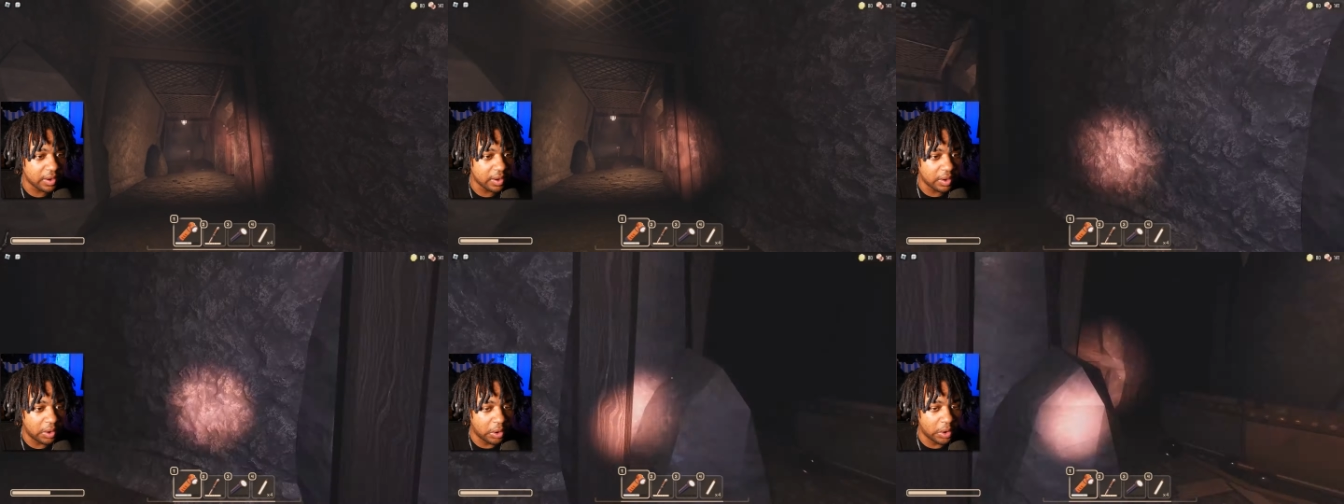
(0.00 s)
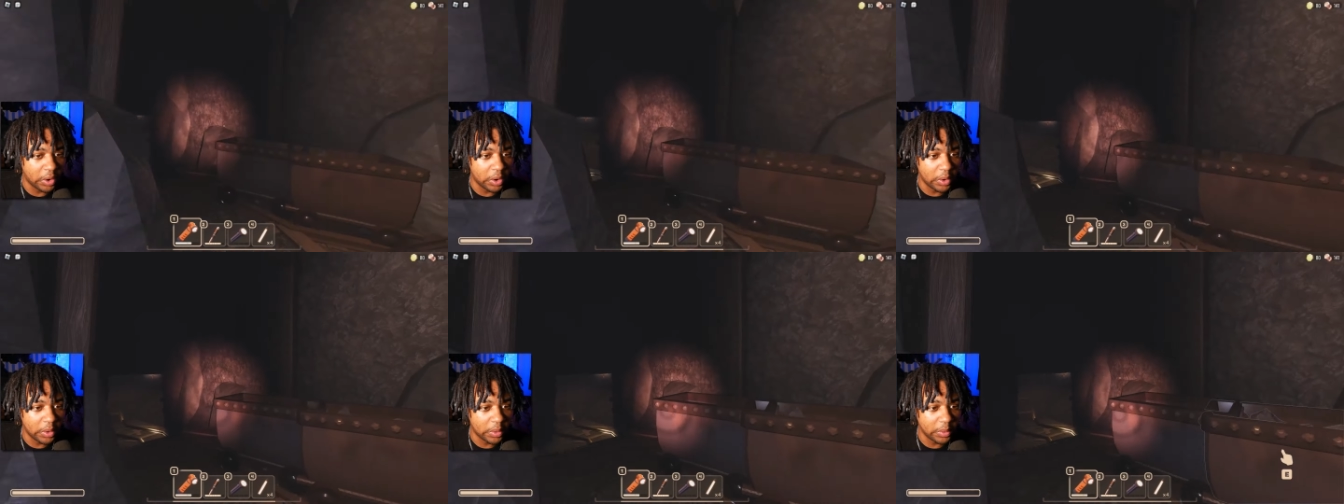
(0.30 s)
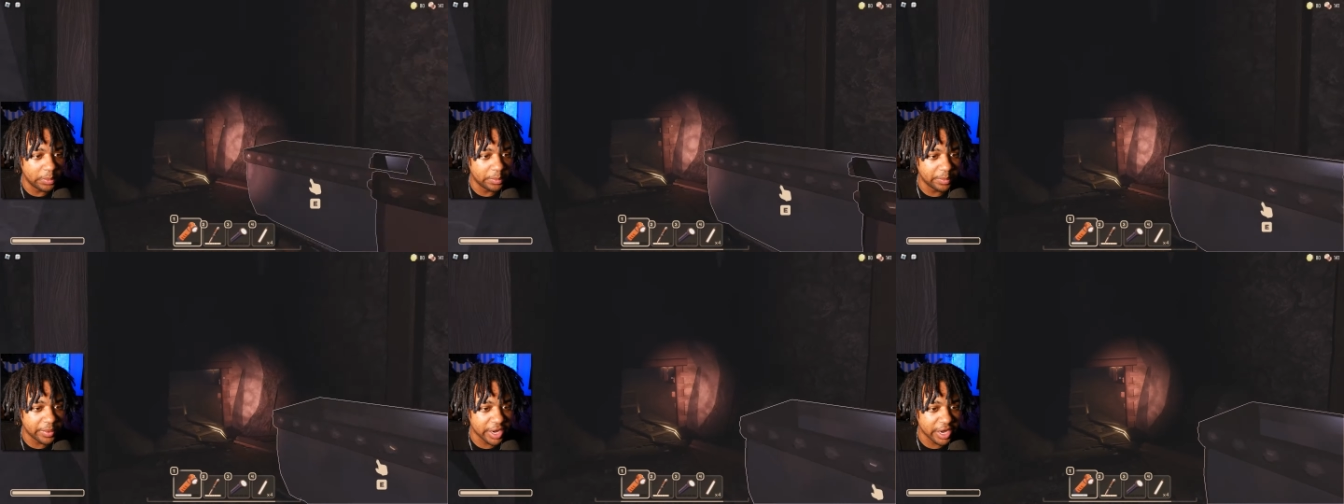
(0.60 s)
Oh
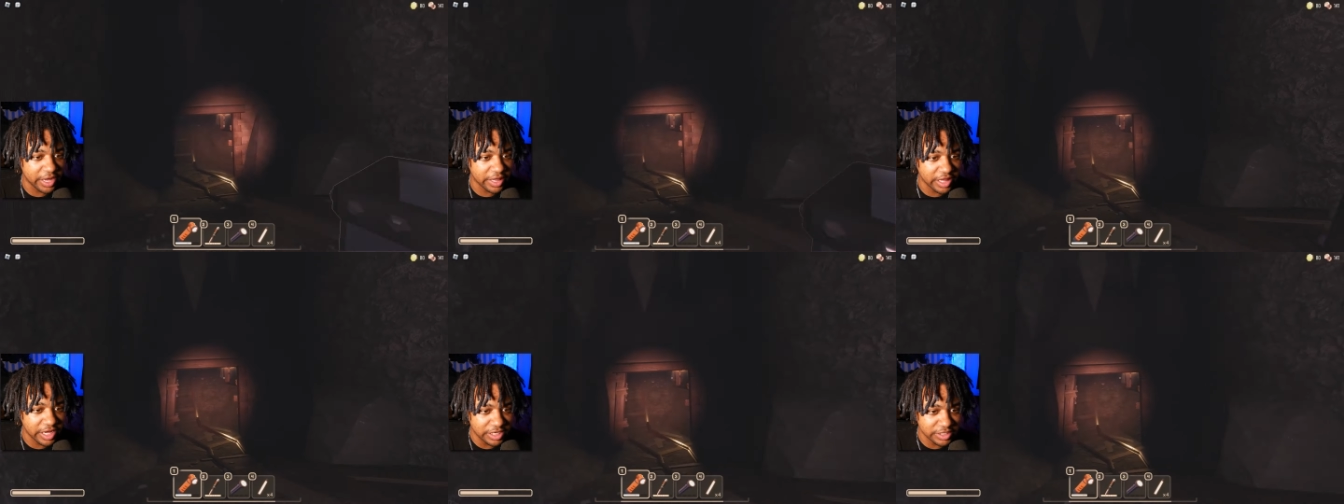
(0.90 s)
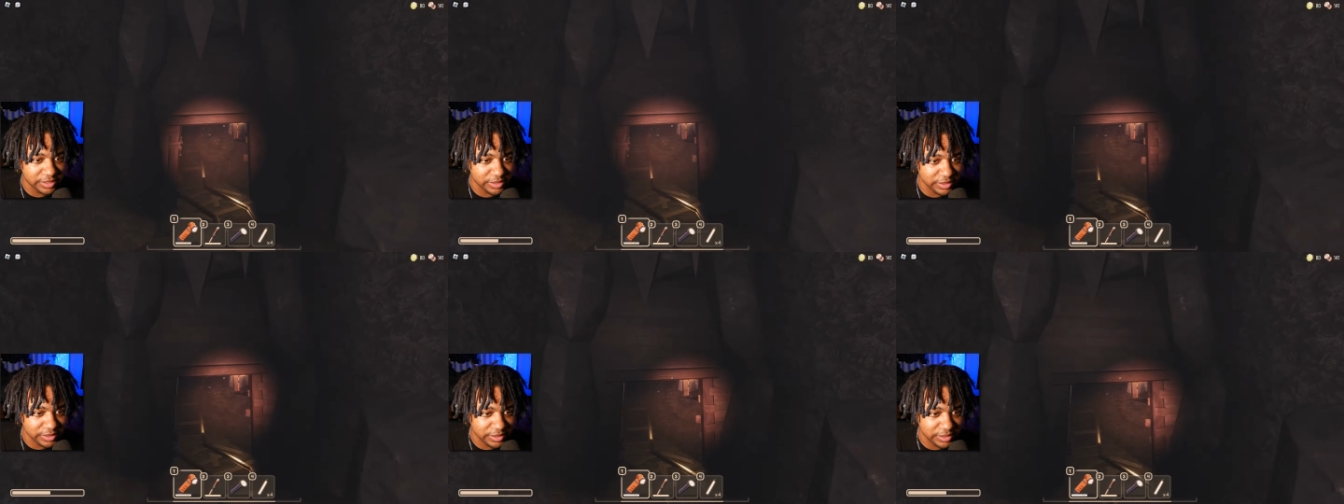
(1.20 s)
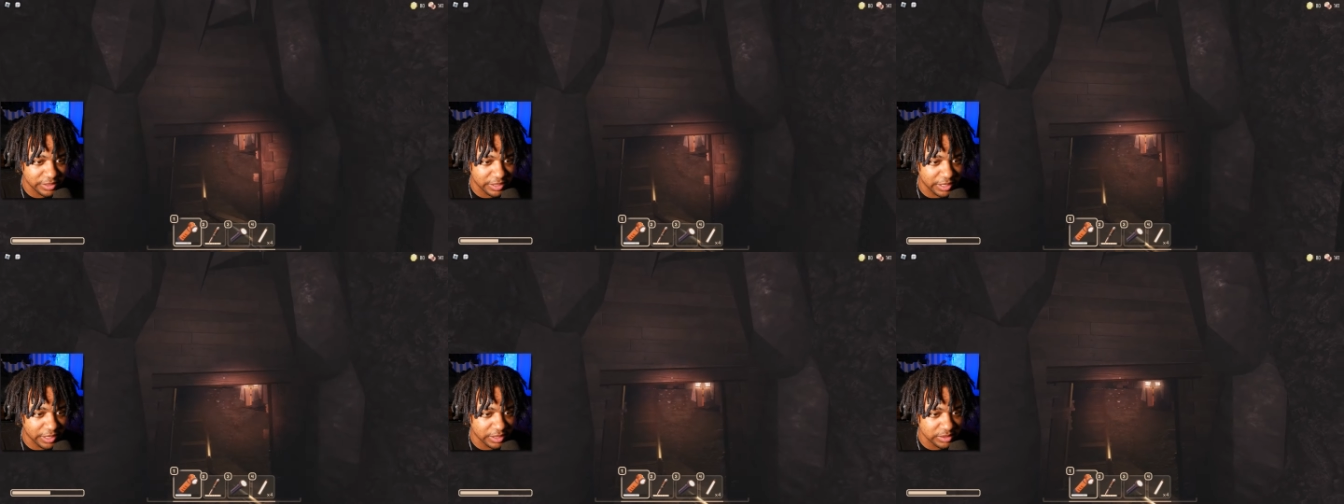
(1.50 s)
man, that's
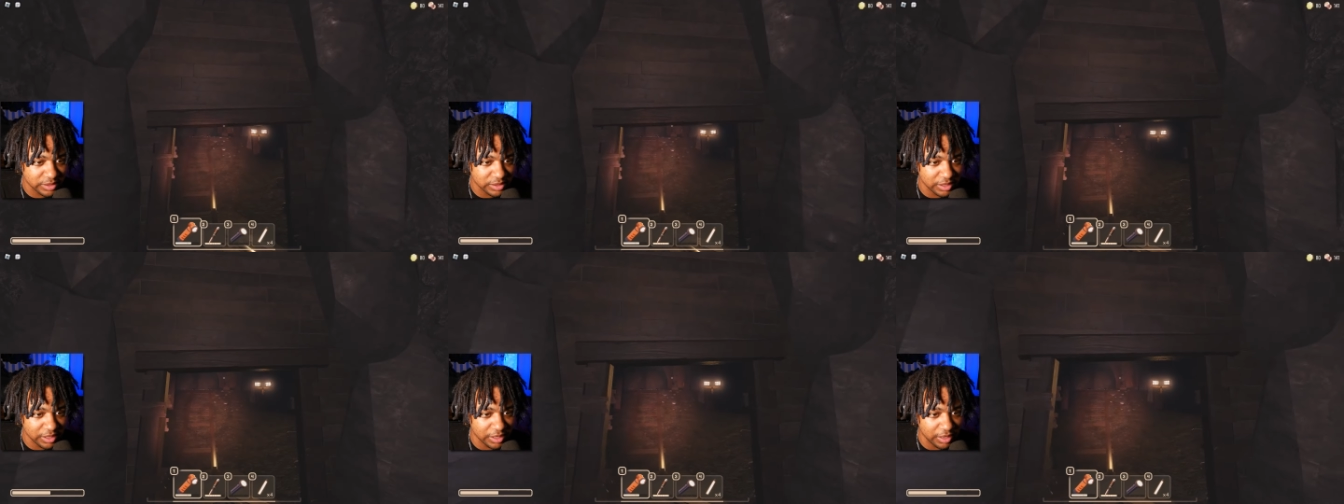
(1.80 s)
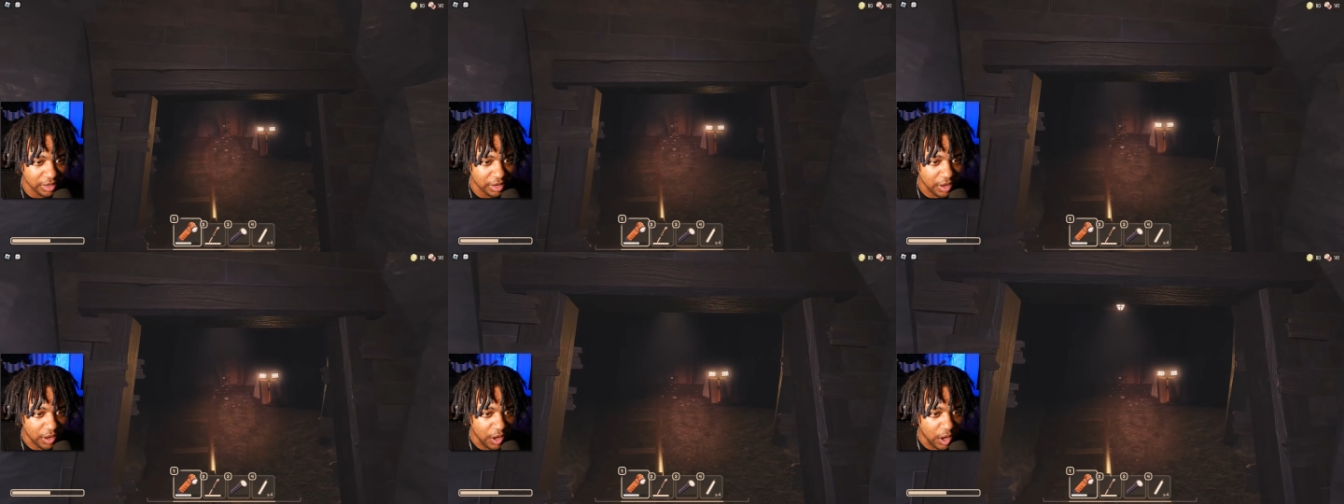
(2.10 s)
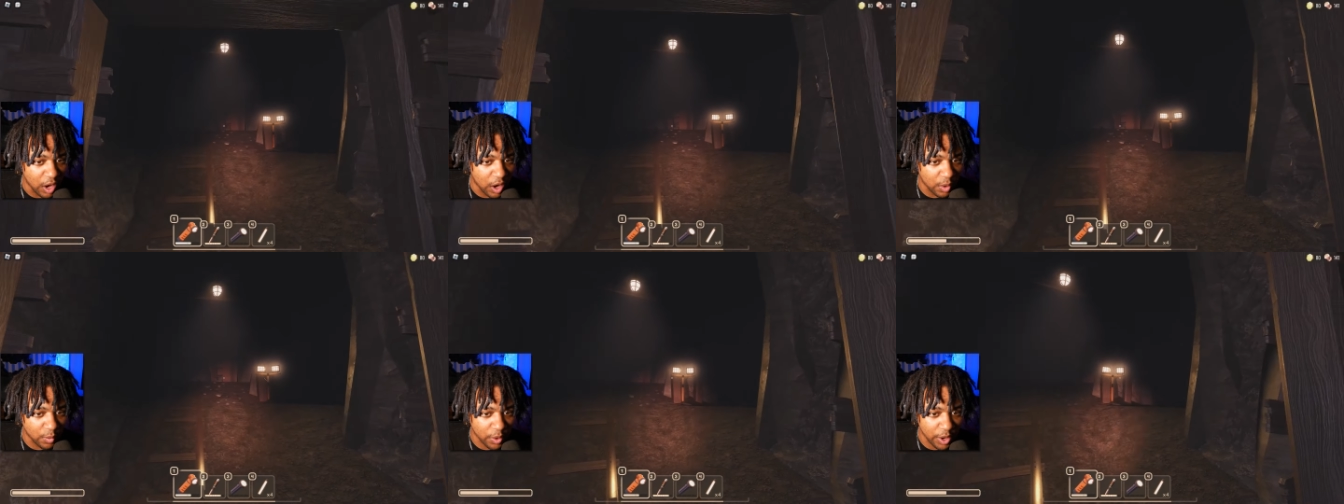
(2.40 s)
disgusting.
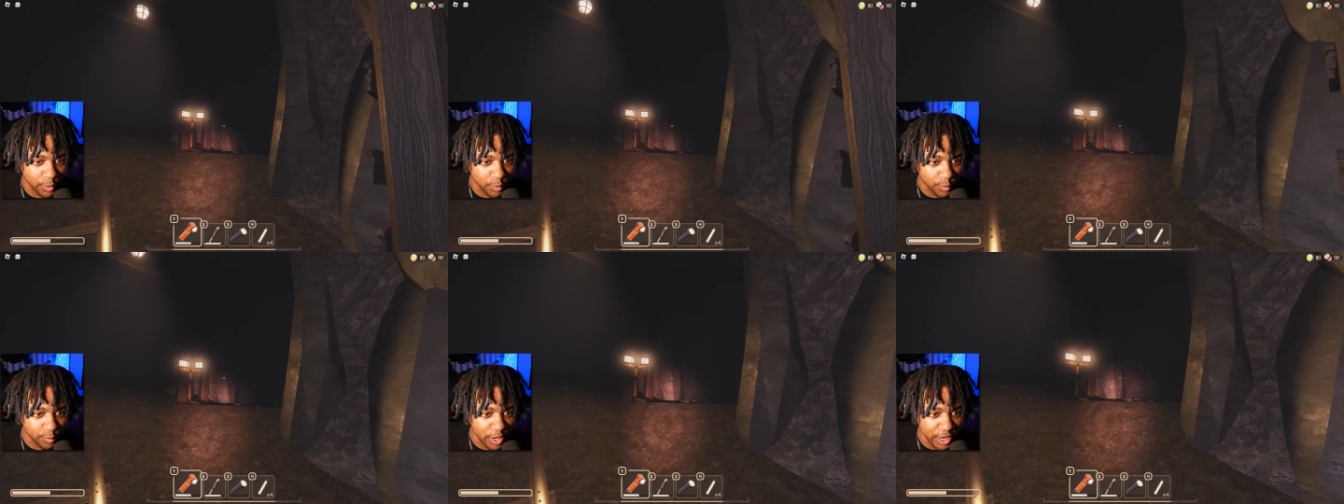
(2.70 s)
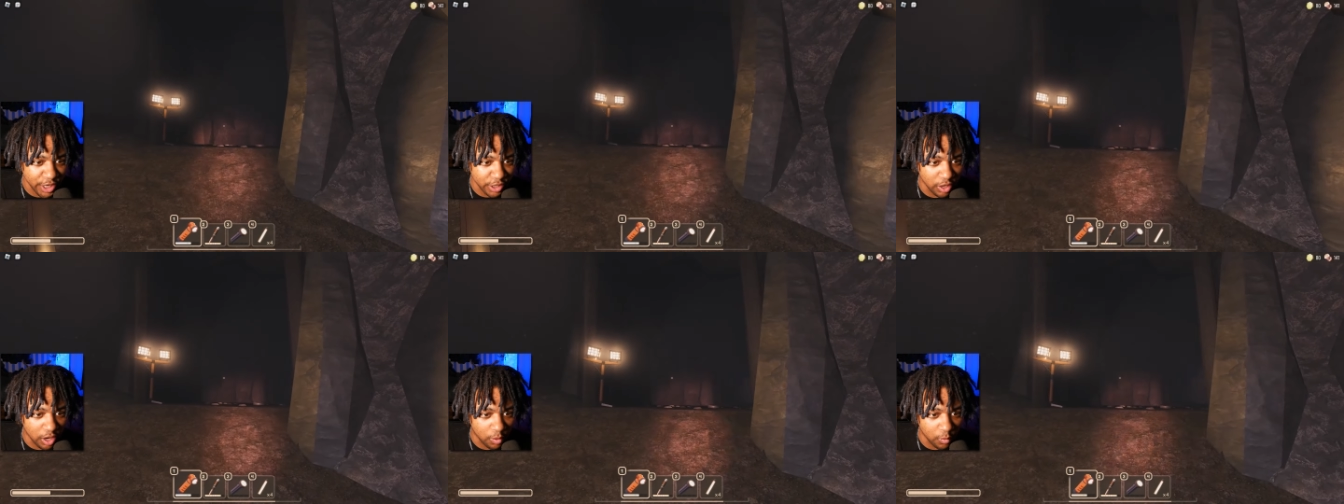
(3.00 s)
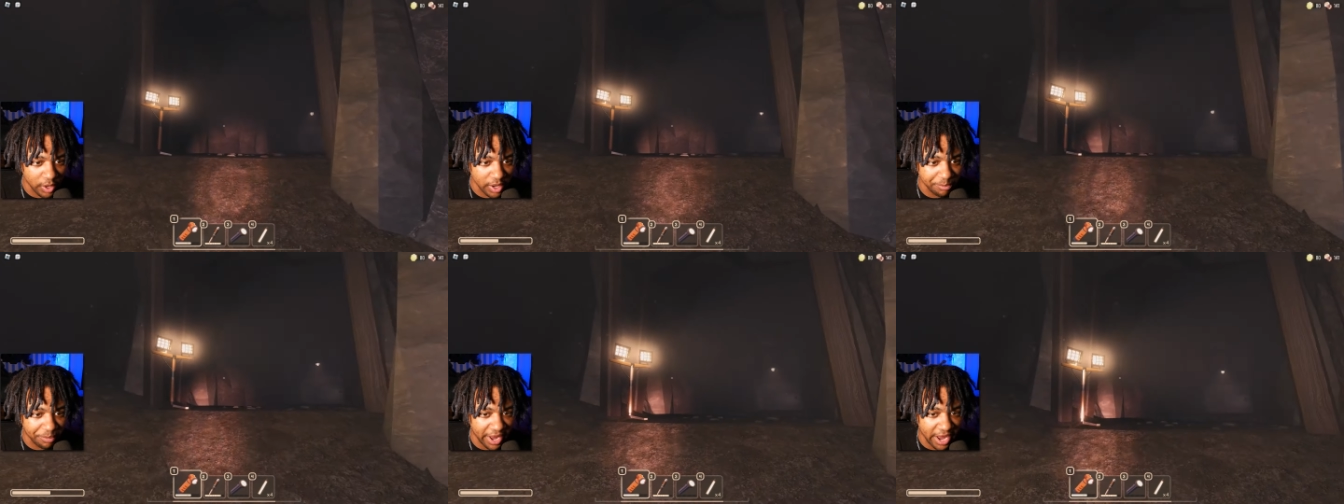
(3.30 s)
All right, we're making our
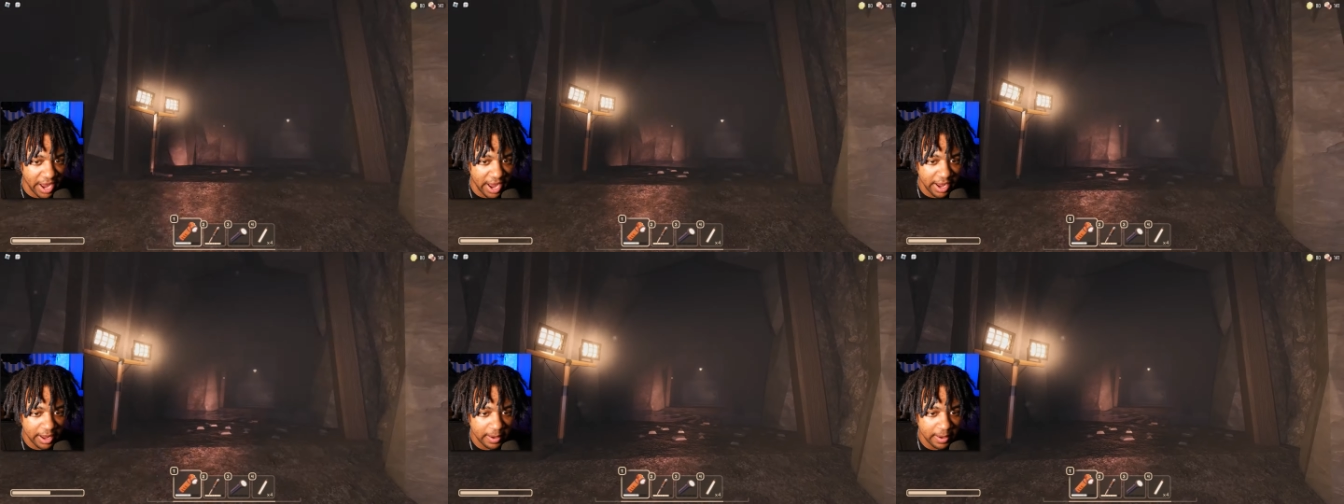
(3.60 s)
way back.